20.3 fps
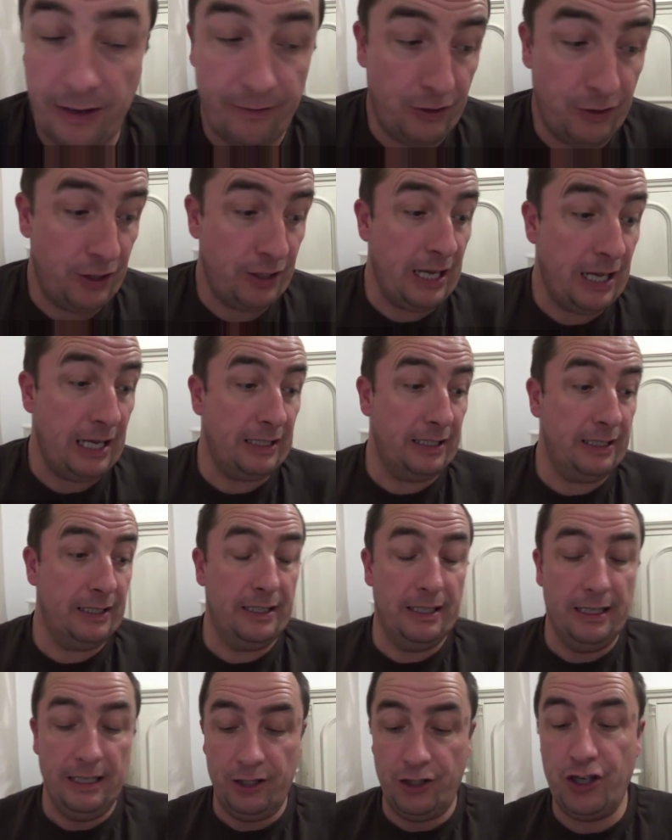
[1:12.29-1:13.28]
I've just had a
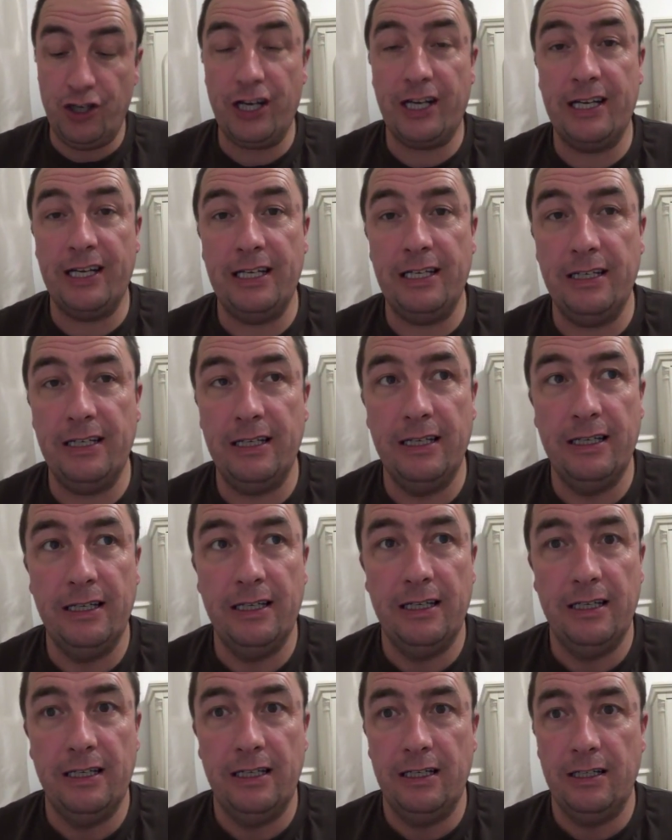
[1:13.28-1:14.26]
chicken
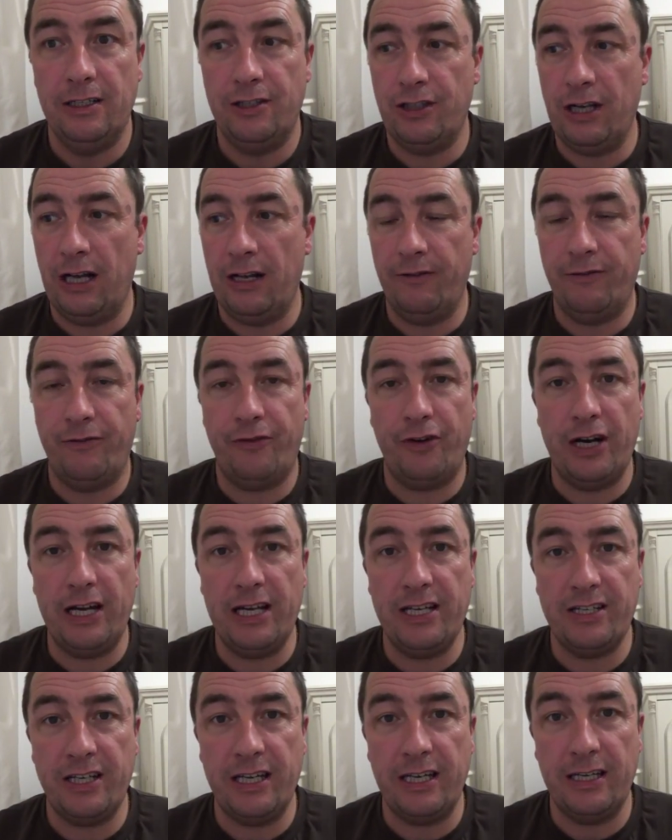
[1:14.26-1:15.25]

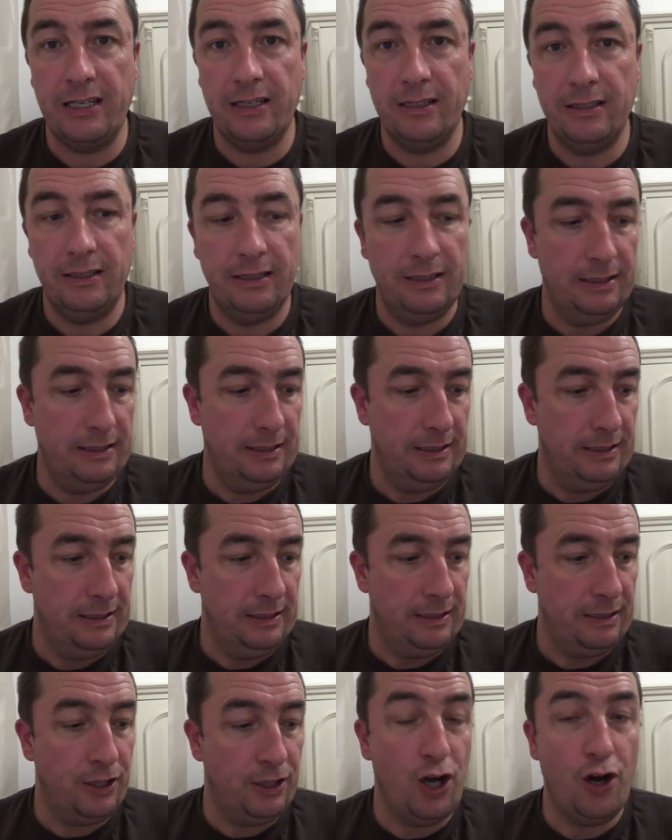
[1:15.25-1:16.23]
jalfrezi
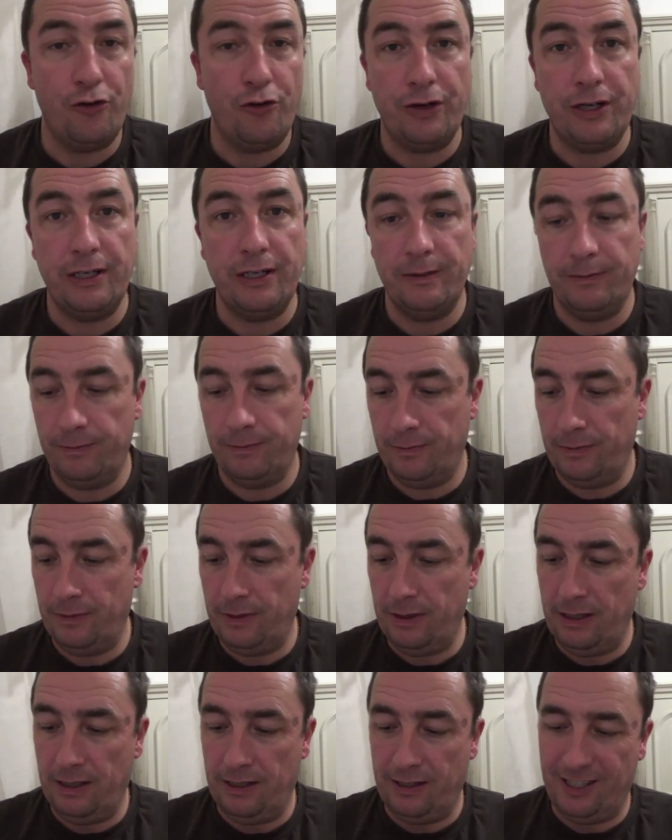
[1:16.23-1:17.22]
curry.
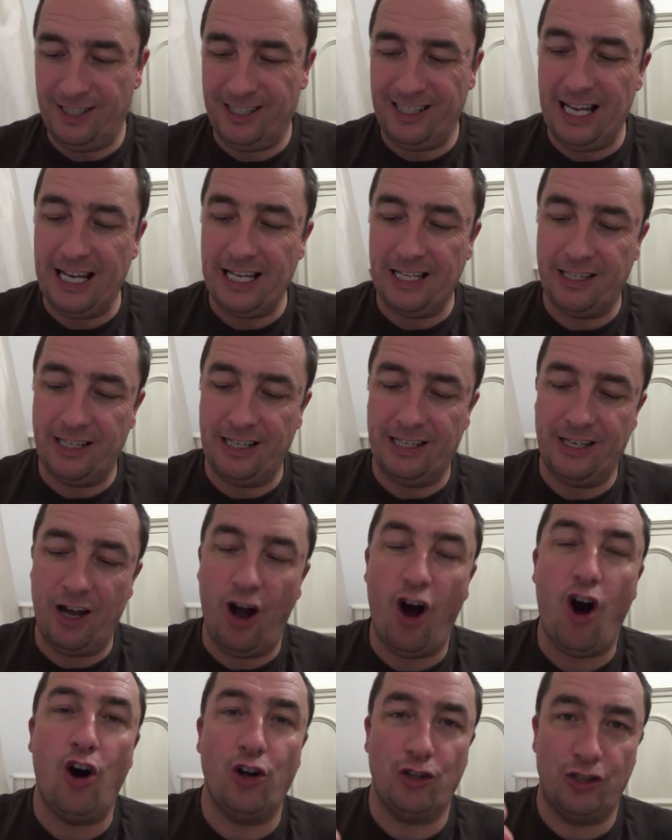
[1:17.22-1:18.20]
It states it's
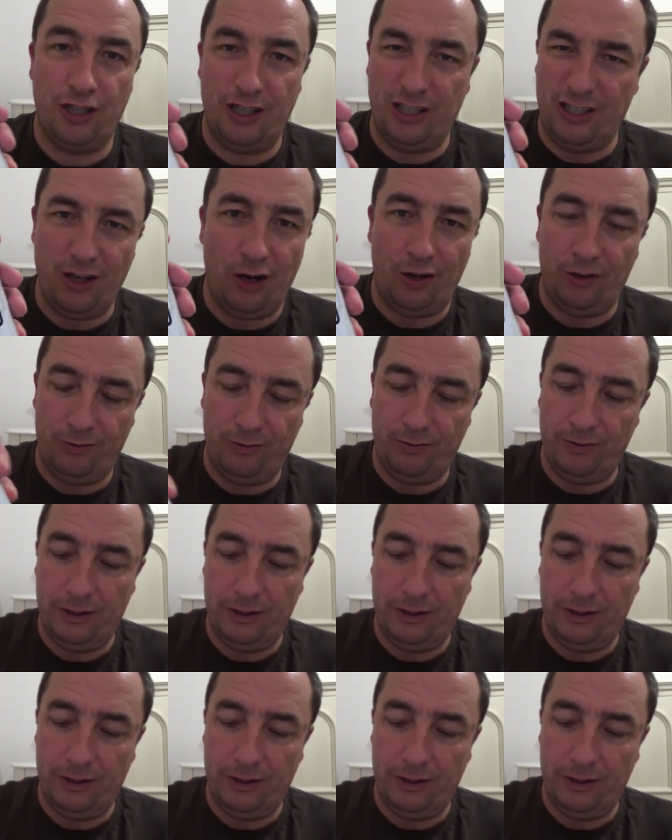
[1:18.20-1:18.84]
hot, it's not.